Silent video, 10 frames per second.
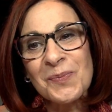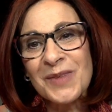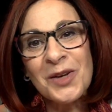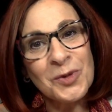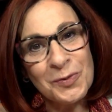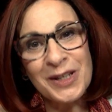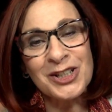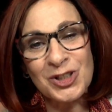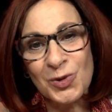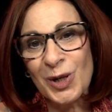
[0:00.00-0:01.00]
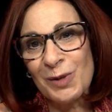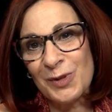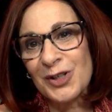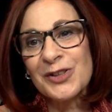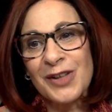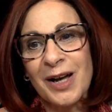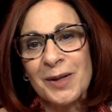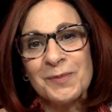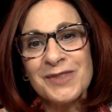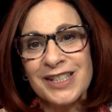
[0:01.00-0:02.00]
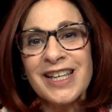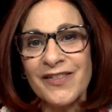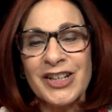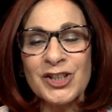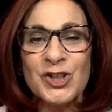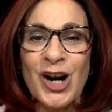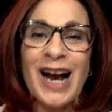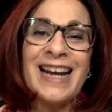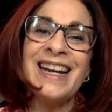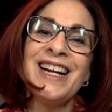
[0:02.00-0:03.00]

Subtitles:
it will be enjoyable to give it a try.